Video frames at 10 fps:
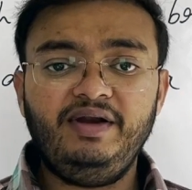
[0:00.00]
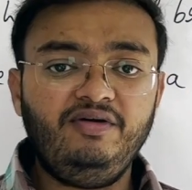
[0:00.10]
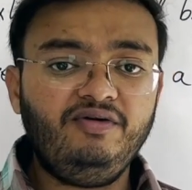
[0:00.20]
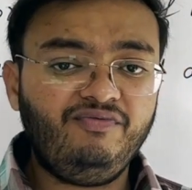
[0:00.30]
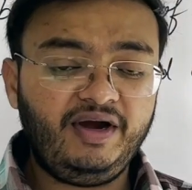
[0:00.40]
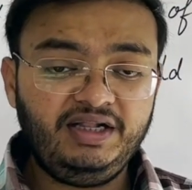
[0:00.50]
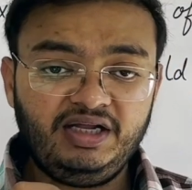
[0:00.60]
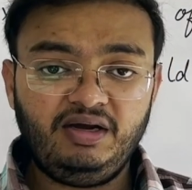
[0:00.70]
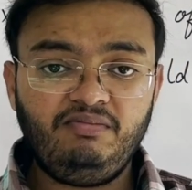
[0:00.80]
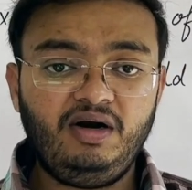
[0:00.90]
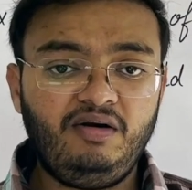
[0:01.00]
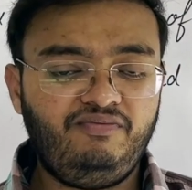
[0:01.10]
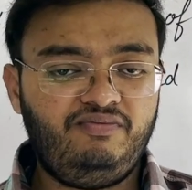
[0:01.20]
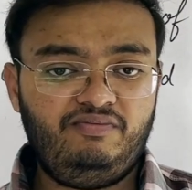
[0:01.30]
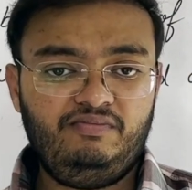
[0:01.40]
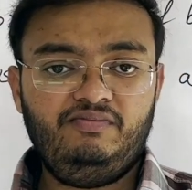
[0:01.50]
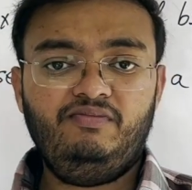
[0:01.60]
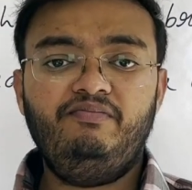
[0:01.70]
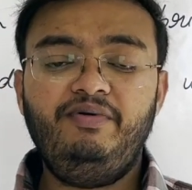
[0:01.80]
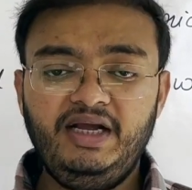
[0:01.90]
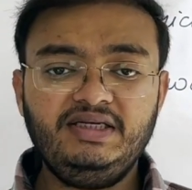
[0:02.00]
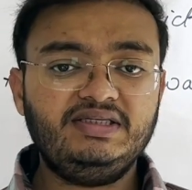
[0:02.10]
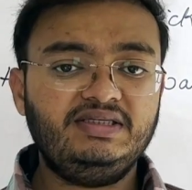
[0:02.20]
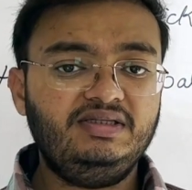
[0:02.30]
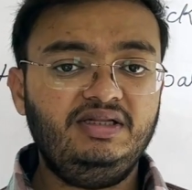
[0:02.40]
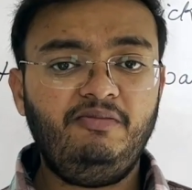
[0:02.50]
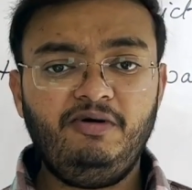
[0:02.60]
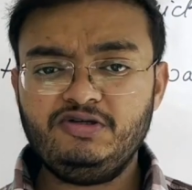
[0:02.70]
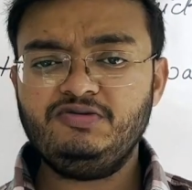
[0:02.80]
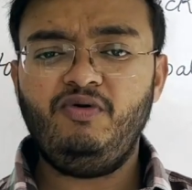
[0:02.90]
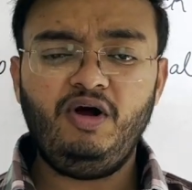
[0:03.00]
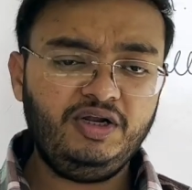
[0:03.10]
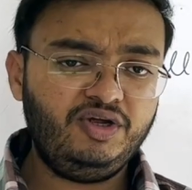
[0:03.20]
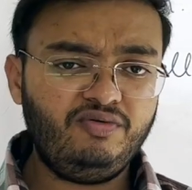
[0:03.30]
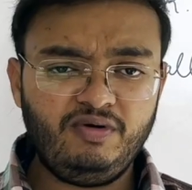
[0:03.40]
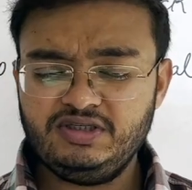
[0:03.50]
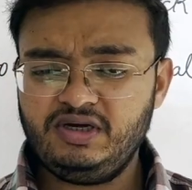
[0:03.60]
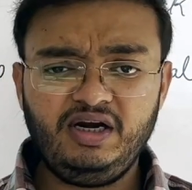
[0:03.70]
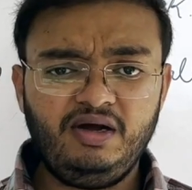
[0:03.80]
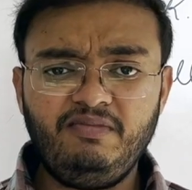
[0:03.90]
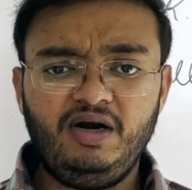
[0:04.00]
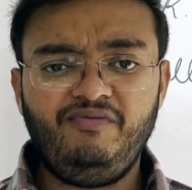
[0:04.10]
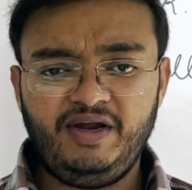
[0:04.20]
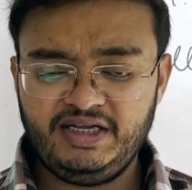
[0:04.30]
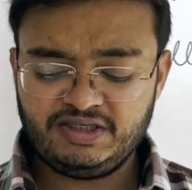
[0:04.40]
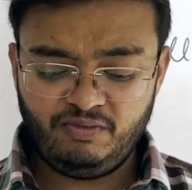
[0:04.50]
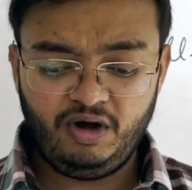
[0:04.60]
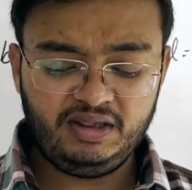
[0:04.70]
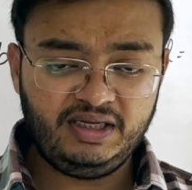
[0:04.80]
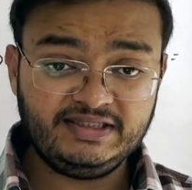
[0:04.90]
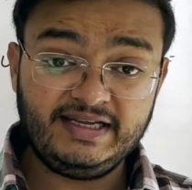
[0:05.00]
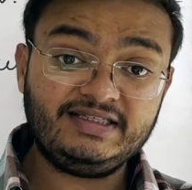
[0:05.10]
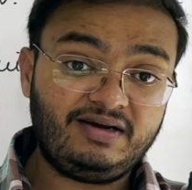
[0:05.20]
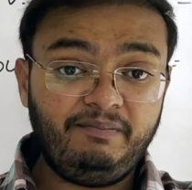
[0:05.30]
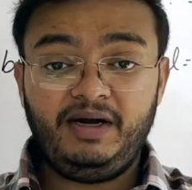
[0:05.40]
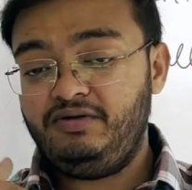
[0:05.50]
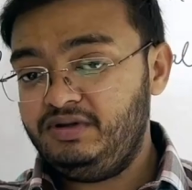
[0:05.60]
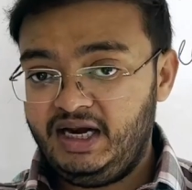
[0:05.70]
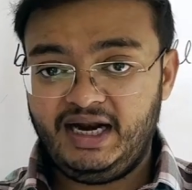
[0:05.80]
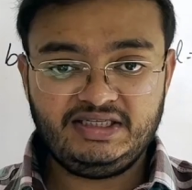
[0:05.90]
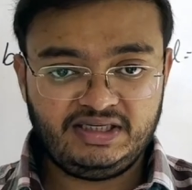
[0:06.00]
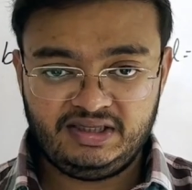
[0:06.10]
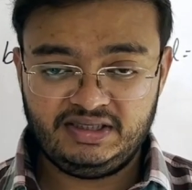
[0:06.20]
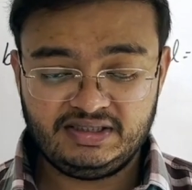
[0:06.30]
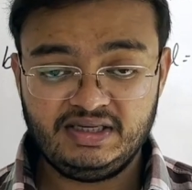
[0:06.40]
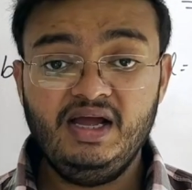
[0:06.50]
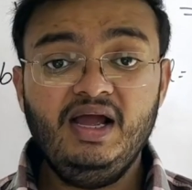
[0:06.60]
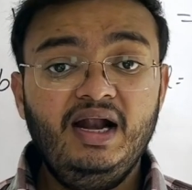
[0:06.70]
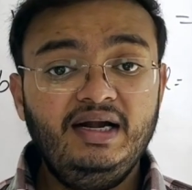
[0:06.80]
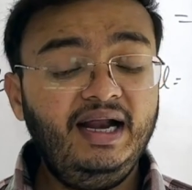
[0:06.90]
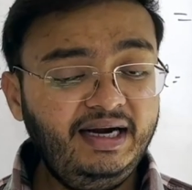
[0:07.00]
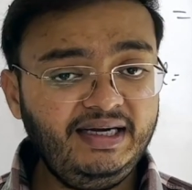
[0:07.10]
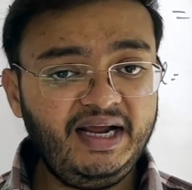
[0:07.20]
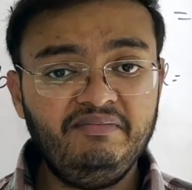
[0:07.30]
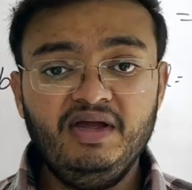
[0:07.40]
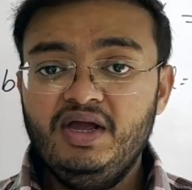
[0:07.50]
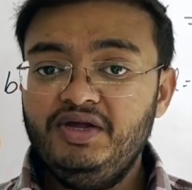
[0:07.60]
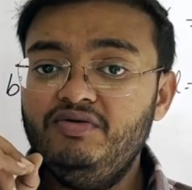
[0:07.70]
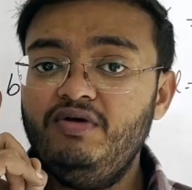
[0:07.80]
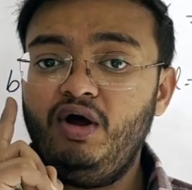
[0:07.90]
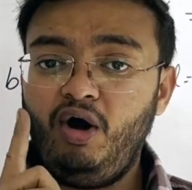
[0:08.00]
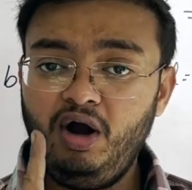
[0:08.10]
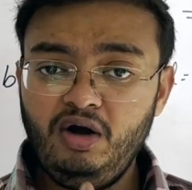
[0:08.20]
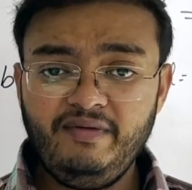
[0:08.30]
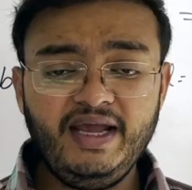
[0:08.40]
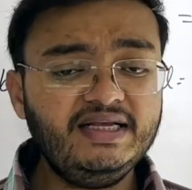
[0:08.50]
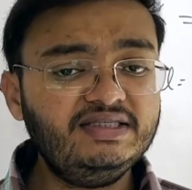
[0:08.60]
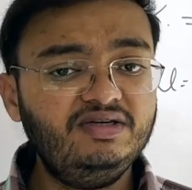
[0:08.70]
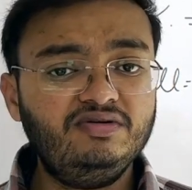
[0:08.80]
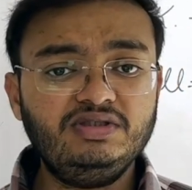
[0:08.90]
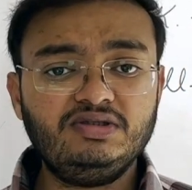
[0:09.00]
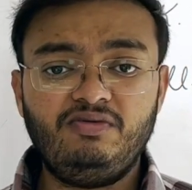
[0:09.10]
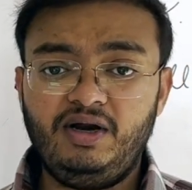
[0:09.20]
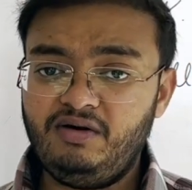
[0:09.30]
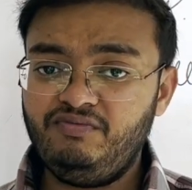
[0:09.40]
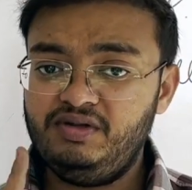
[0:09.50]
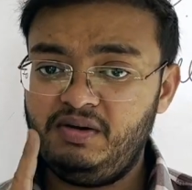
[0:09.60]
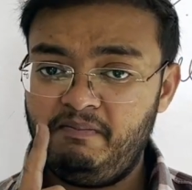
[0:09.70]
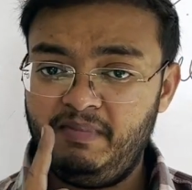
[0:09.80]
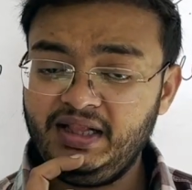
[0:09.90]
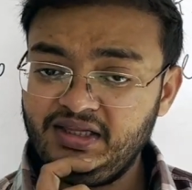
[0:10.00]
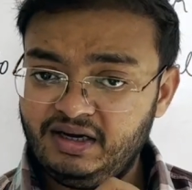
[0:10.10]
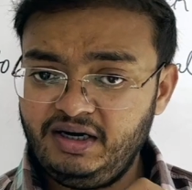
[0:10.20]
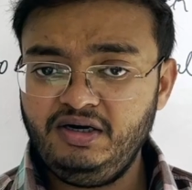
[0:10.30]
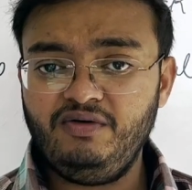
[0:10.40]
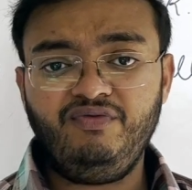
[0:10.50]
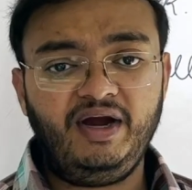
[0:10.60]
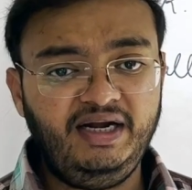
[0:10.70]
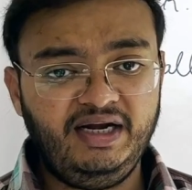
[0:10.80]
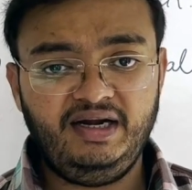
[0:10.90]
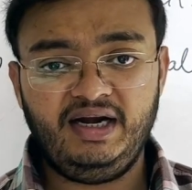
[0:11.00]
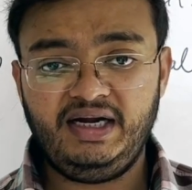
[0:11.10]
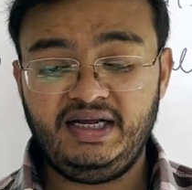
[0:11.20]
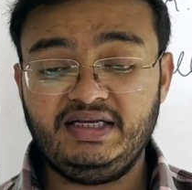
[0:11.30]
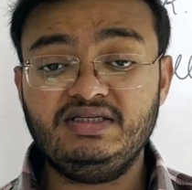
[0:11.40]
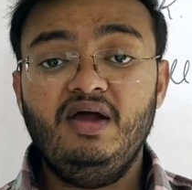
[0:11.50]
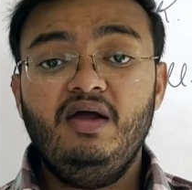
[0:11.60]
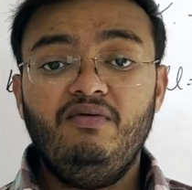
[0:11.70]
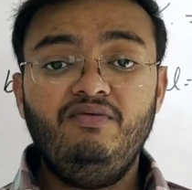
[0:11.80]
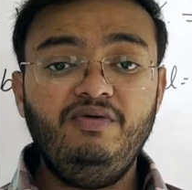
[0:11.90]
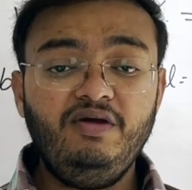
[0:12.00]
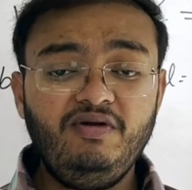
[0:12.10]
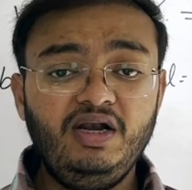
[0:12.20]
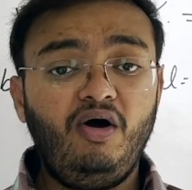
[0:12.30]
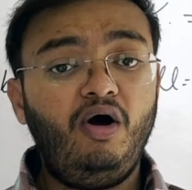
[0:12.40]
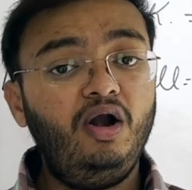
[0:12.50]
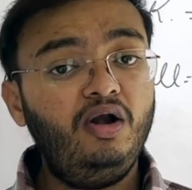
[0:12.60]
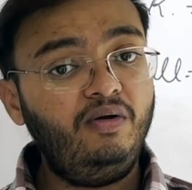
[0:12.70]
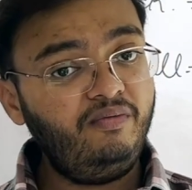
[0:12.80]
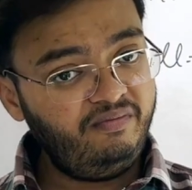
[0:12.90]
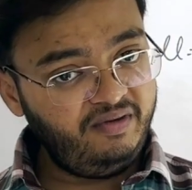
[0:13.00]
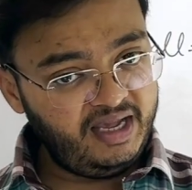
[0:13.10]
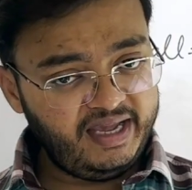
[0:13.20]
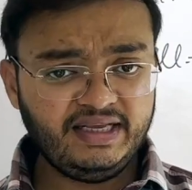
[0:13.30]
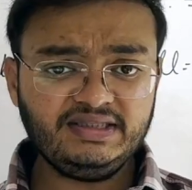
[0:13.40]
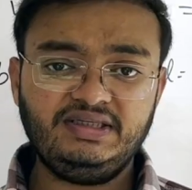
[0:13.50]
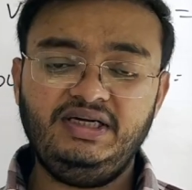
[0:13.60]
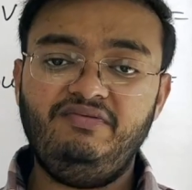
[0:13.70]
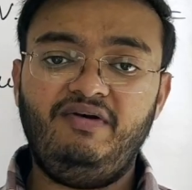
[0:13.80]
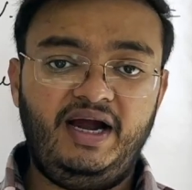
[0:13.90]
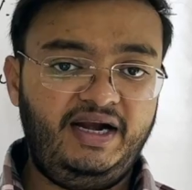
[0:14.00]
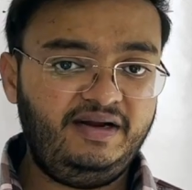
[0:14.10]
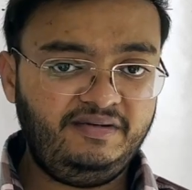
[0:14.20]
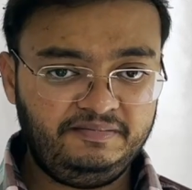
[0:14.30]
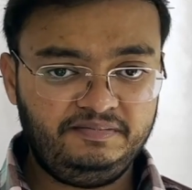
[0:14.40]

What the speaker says: where you have to find the number of bricks, number of small cuboids, or number of any small things as compared to the larger things, that time you will always use one of the method to find it, that is, we will always divide